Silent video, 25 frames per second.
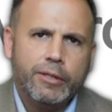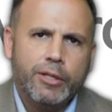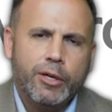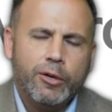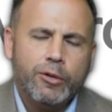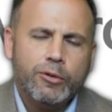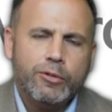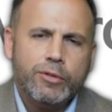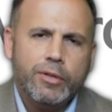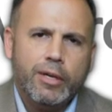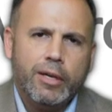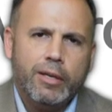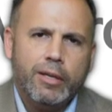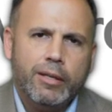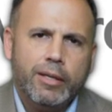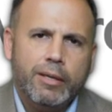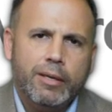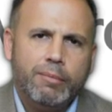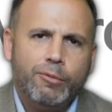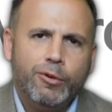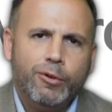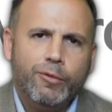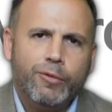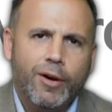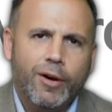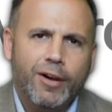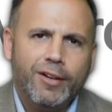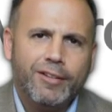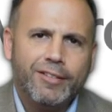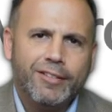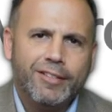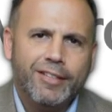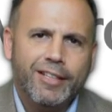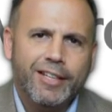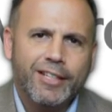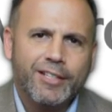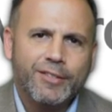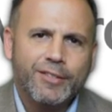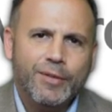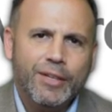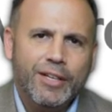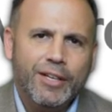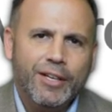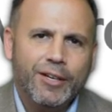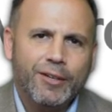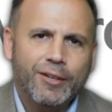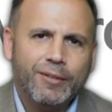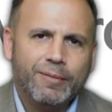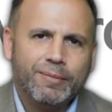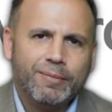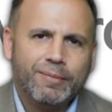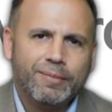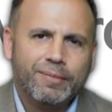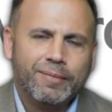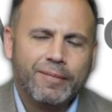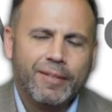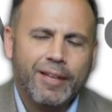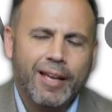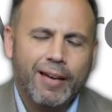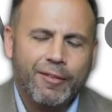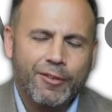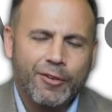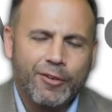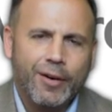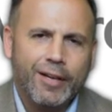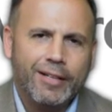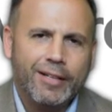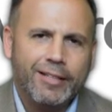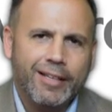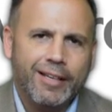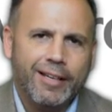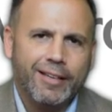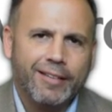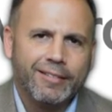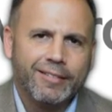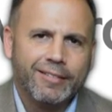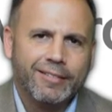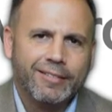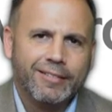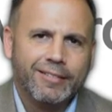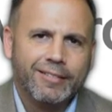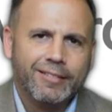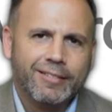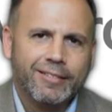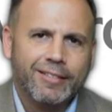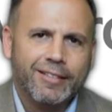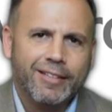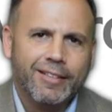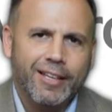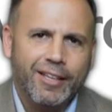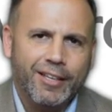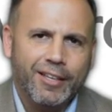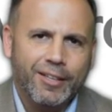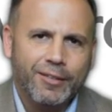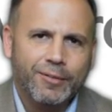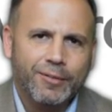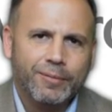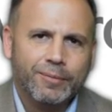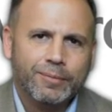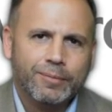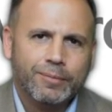those, and then move on to the next video. Have a great day. Thank you.